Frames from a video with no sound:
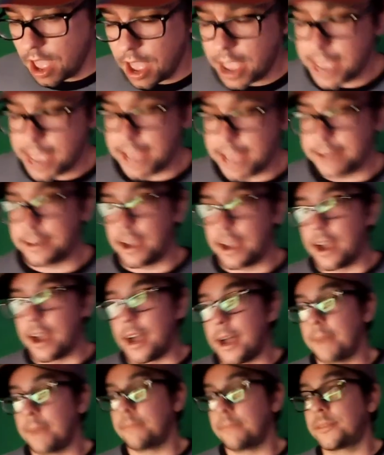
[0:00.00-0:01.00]
And
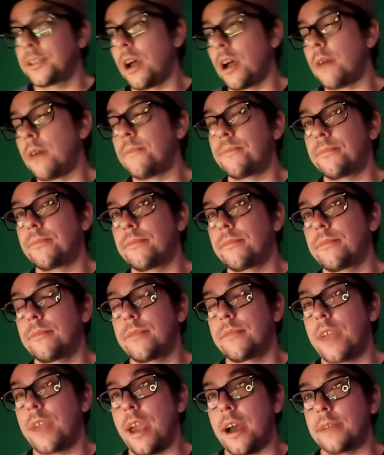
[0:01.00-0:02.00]
so
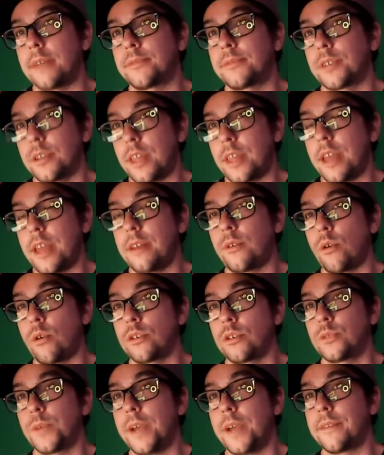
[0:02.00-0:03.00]
then of
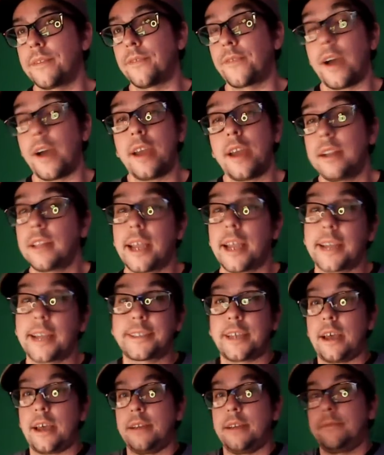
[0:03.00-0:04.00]
course we have the fight. And like I
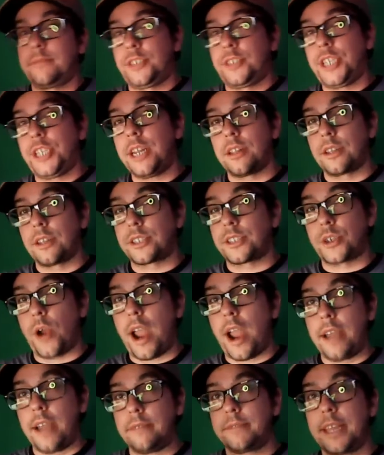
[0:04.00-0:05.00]
said, Cheetah looks
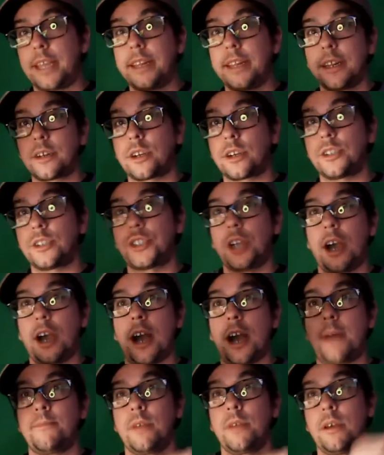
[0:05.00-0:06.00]
great. They did a good
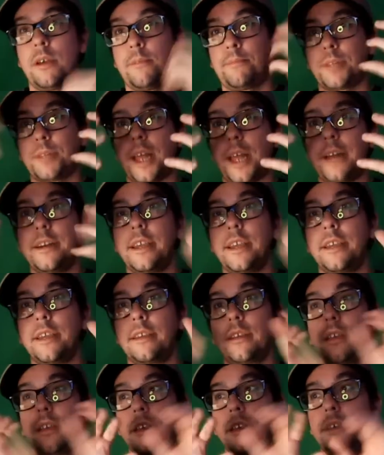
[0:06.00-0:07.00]
job
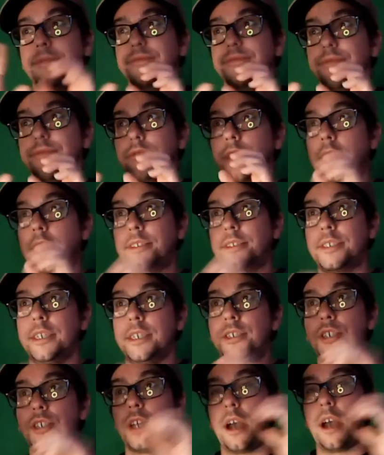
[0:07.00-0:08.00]
blending. You got
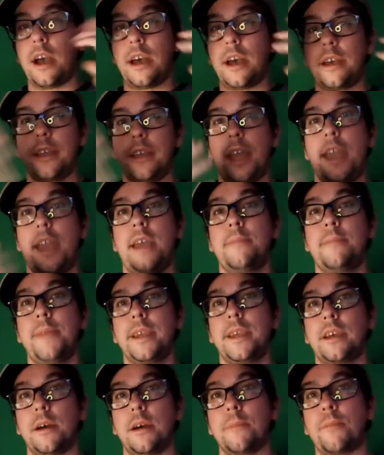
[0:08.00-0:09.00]
CGI and
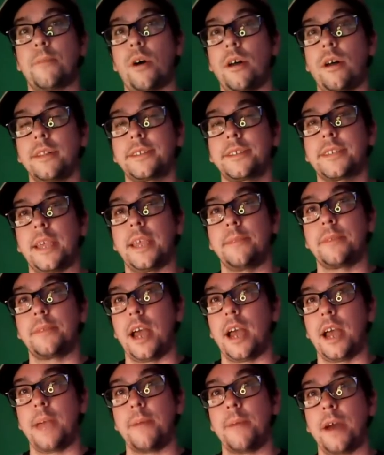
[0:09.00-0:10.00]
makeup all at the same
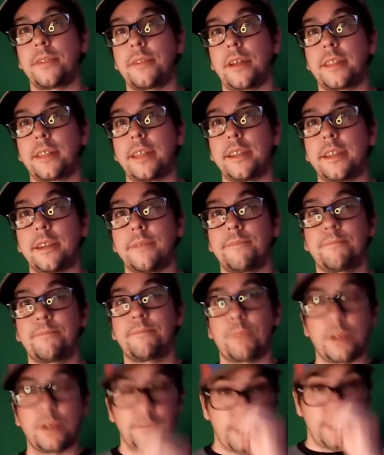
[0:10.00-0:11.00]
time. I thought they did a
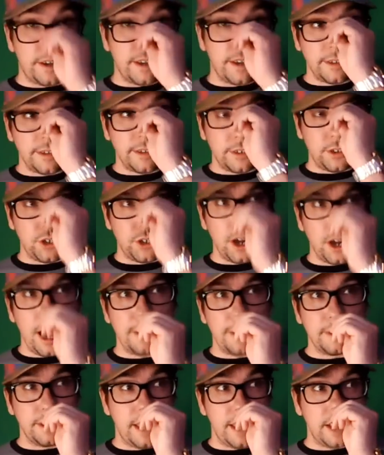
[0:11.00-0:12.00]
pretty fantastic
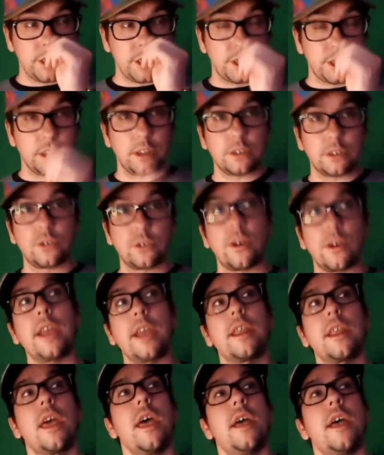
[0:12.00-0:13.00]
job on that. She looked
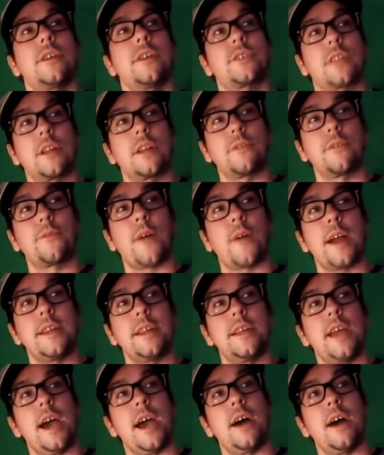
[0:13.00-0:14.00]
great. So they're fighting
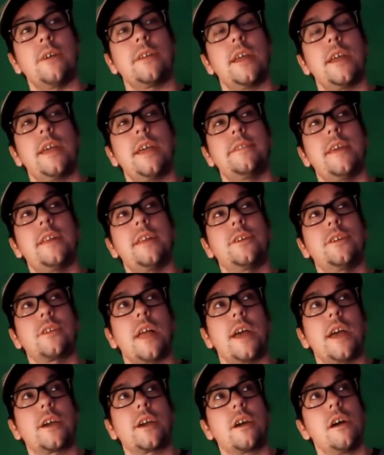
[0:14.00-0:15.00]
it out. And then you're
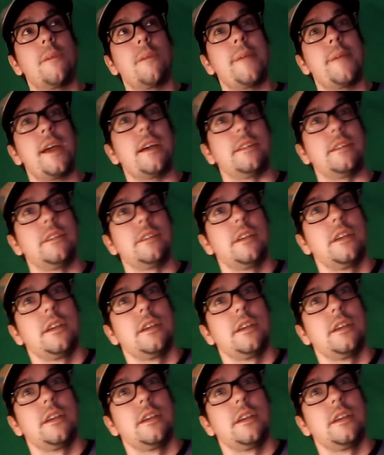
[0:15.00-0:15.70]
like, oh man,